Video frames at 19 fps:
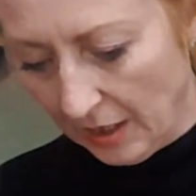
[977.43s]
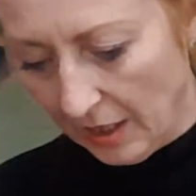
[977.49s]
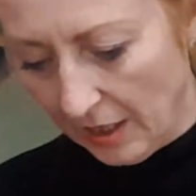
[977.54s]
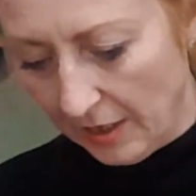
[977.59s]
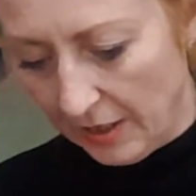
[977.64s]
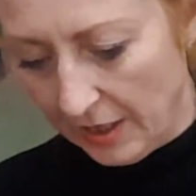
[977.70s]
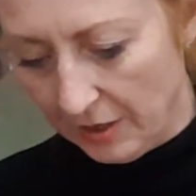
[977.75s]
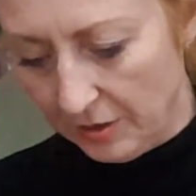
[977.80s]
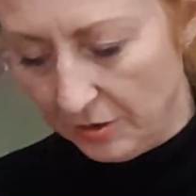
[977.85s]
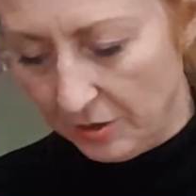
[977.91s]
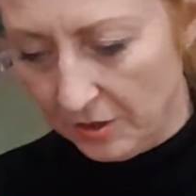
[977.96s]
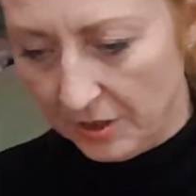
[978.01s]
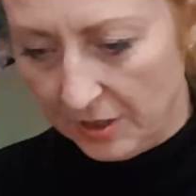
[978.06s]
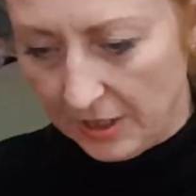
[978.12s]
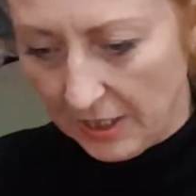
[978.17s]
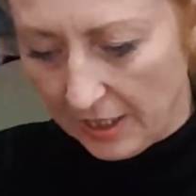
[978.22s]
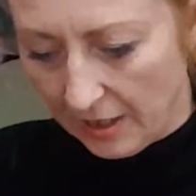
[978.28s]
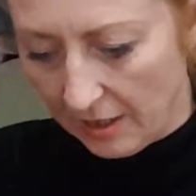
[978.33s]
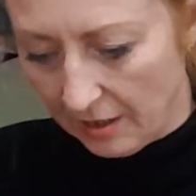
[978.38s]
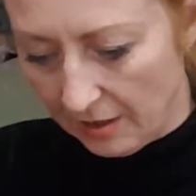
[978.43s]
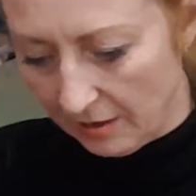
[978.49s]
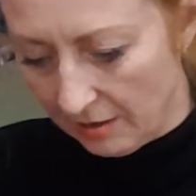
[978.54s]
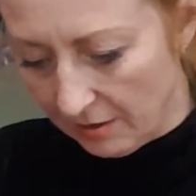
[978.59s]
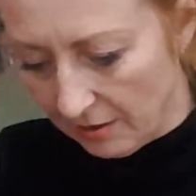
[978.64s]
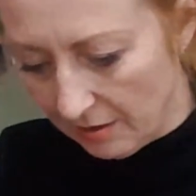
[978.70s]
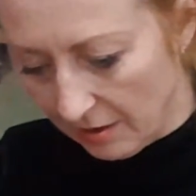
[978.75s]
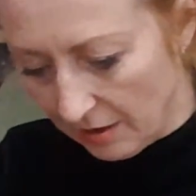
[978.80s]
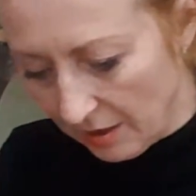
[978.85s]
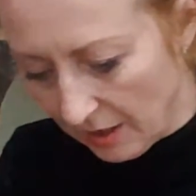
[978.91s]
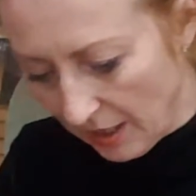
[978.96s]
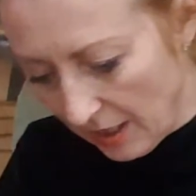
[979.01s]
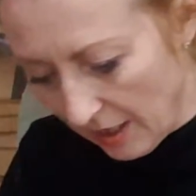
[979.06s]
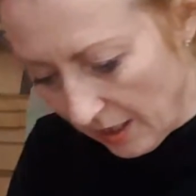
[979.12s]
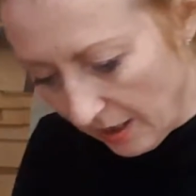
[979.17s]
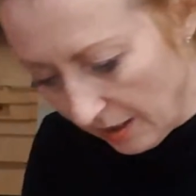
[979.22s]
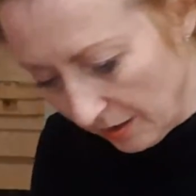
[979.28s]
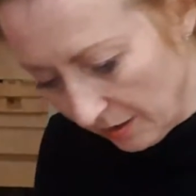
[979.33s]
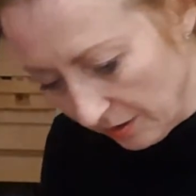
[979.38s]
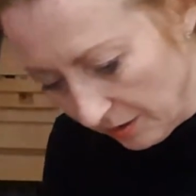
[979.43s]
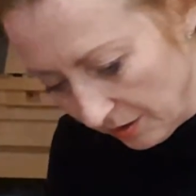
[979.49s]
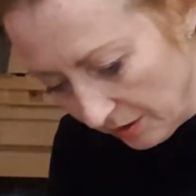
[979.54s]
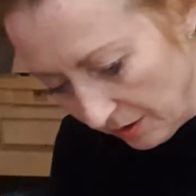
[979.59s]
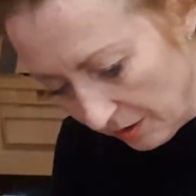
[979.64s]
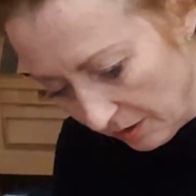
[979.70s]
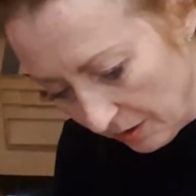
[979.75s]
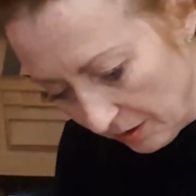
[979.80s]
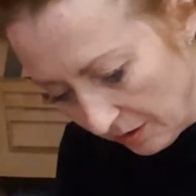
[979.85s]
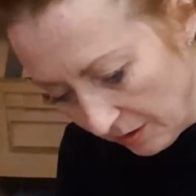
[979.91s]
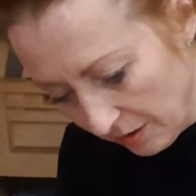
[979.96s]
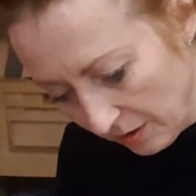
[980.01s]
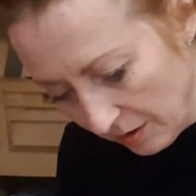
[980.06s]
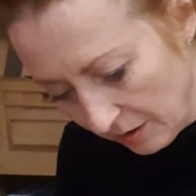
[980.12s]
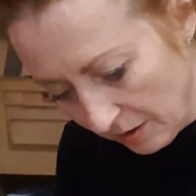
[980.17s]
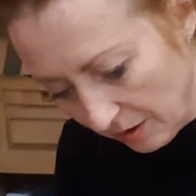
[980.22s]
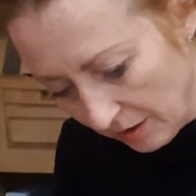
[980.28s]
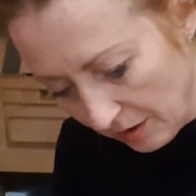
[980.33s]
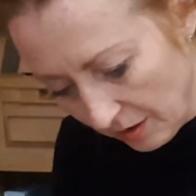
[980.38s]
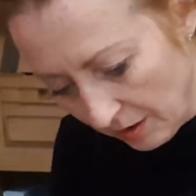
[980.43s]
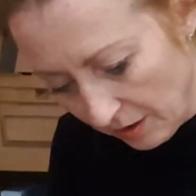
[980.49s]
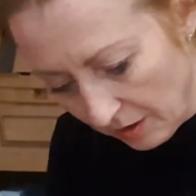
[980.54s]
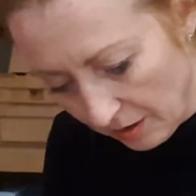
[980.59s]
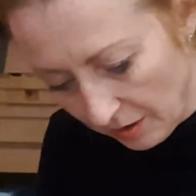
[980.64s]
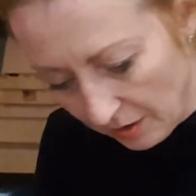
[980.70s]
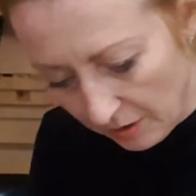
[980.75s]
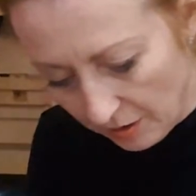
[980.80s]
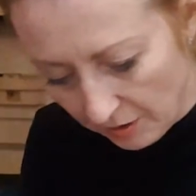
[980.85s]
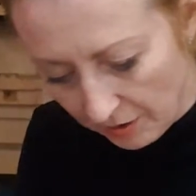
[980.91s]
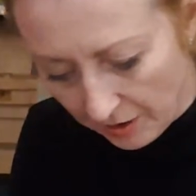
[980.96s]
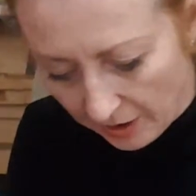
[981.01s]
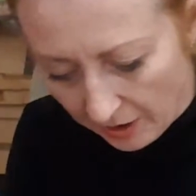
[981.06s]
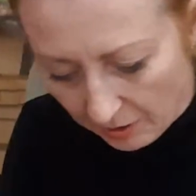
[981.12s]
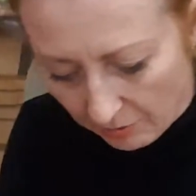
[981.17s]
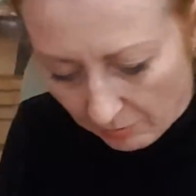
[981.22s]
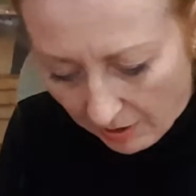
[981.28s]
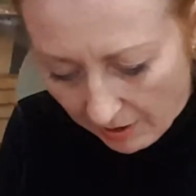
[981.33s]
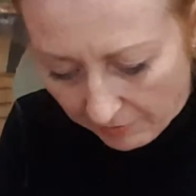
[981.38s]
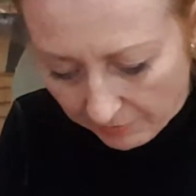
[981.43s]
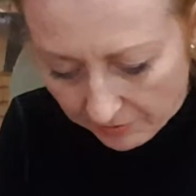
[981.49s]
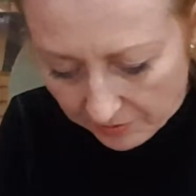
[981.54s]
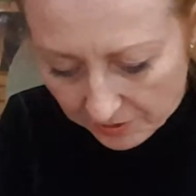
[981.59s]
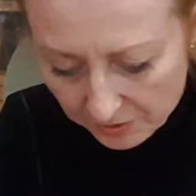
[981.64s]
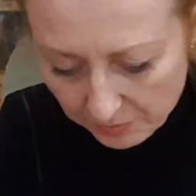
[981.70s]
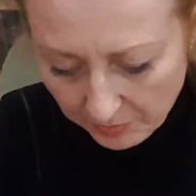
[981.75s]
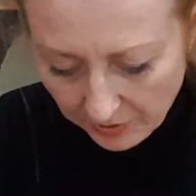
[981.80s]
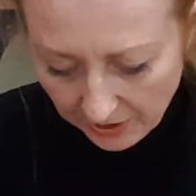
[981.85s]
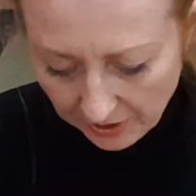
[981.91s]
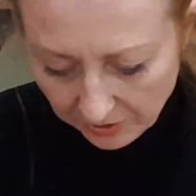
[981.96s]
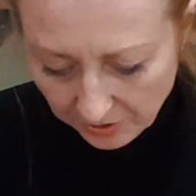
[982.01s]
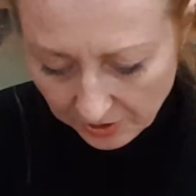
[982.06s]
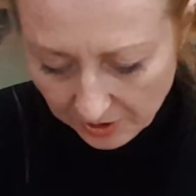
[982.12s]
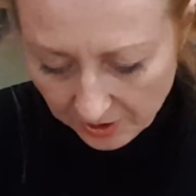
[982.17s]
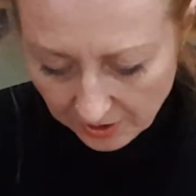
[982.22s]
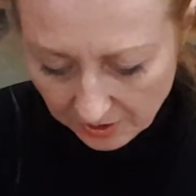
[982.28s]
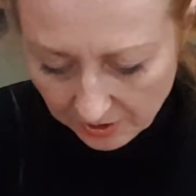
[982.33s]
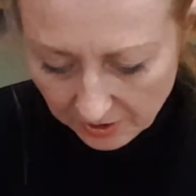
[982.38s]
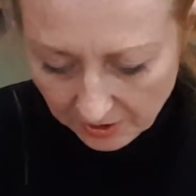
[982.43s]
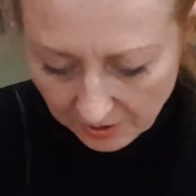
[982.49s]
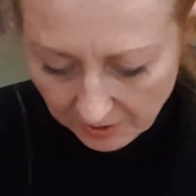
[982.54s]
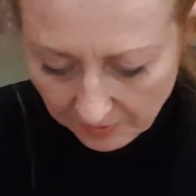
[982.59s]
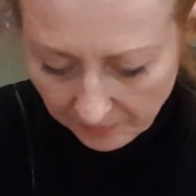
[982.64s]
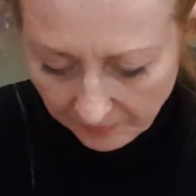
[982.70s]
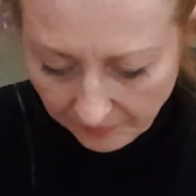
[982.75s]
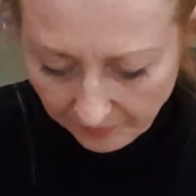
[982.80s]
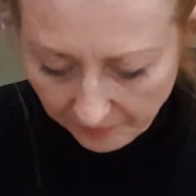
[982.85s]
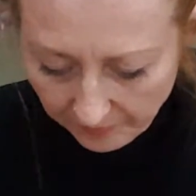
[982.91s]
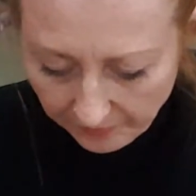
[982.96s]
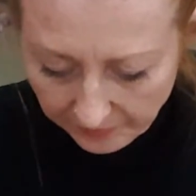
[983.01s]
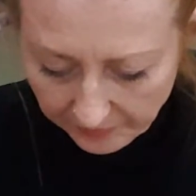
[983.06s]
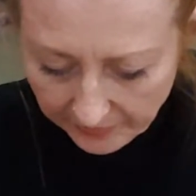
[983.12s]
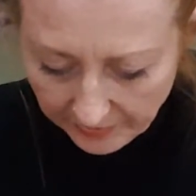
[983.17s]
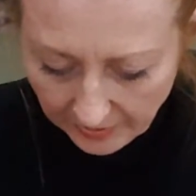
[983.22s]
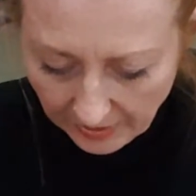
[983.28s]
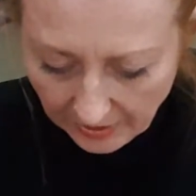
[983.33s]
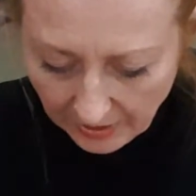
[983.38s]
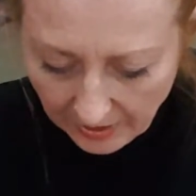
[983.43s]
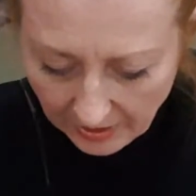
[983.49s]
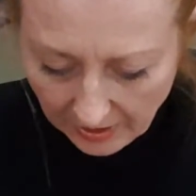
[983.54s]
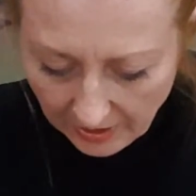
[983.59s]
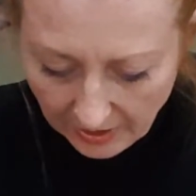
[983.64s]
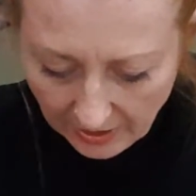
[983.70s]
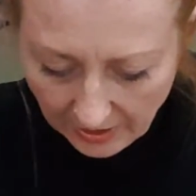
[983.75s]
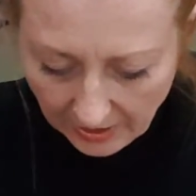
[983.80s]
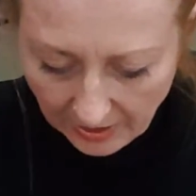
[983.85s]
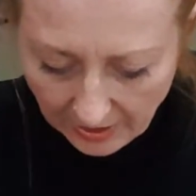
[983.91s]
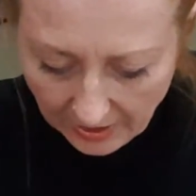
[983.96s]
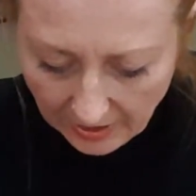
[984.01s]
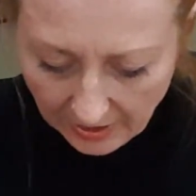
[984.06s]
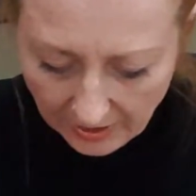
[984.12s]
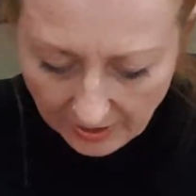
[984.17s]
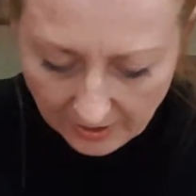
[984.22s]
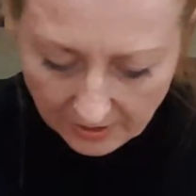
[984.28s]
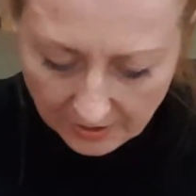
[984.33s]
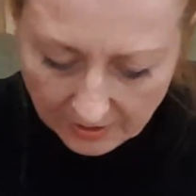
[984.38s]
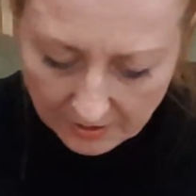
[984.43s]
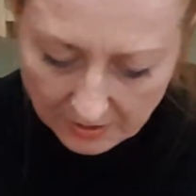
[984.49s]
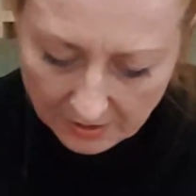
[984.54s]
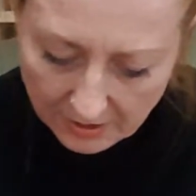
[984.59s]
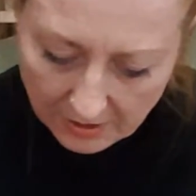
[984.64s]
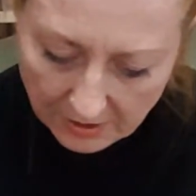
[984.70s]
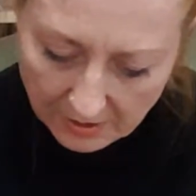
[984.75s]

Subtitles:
And then just sit and look at your reference pictures and